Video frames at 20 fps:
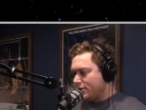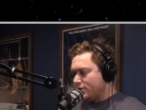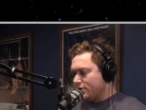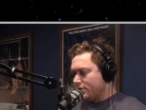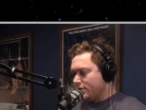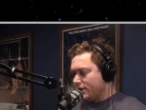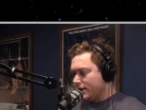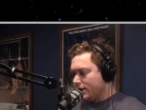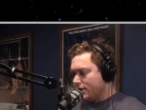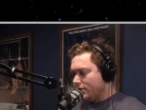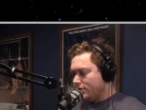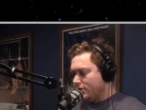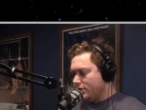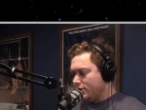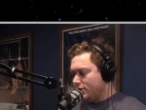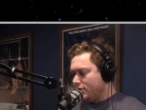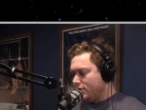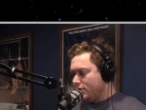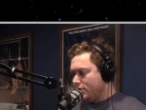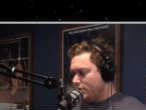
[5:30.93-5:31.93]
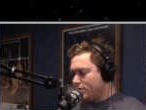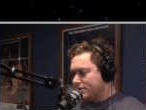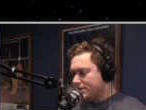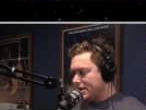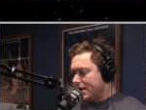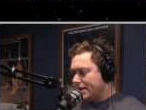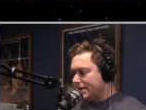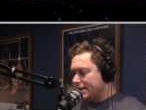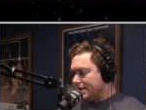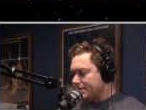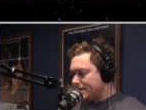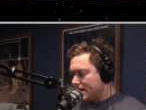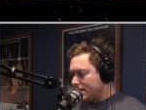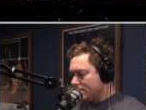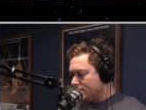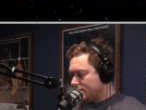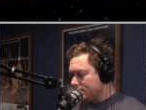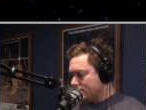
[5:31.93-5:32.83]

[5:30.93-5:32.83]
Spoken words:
Or you know what we're talking about?